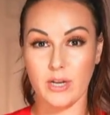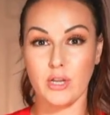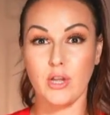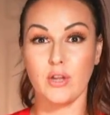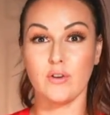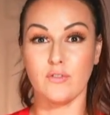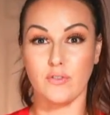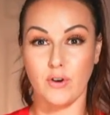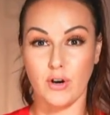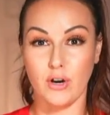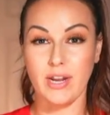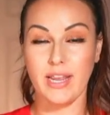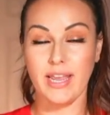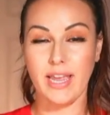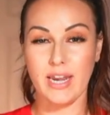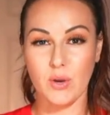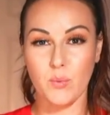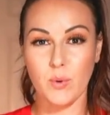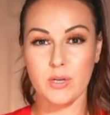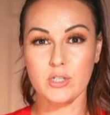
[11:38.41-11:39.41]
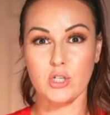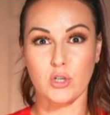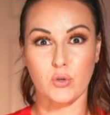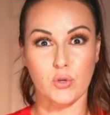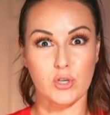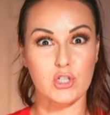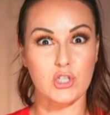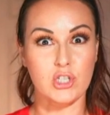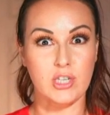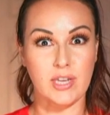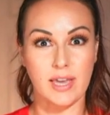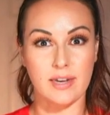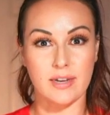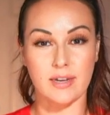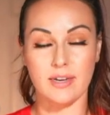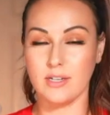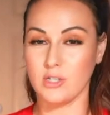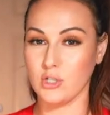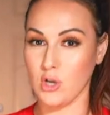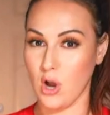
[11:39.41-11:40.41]
Converting anyone to
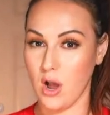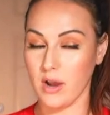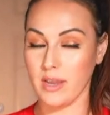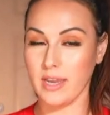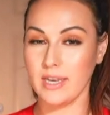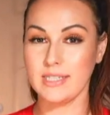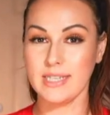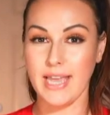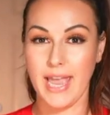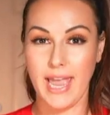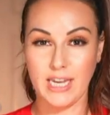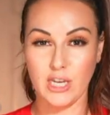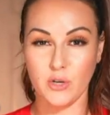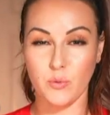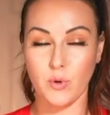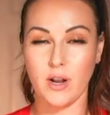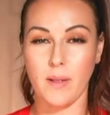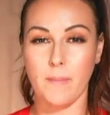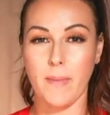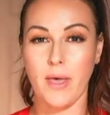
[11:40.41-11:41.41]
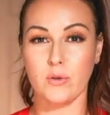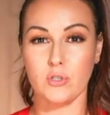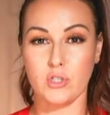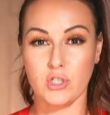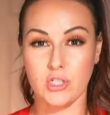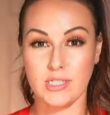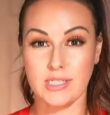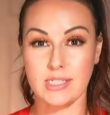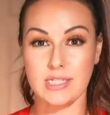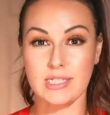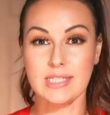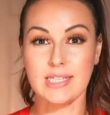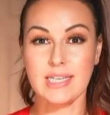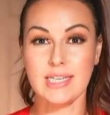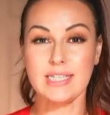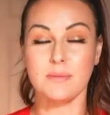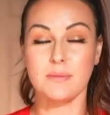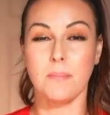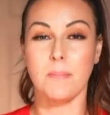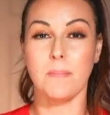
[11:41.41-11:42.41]
Christianity, talking to anyone about Jesus
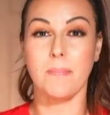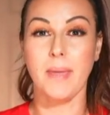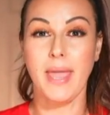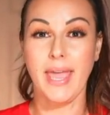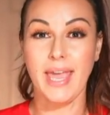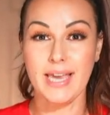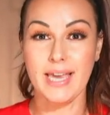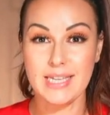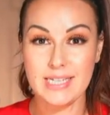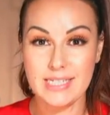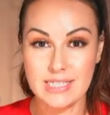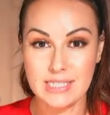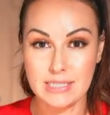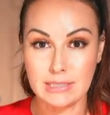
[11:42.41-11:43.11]
is banned.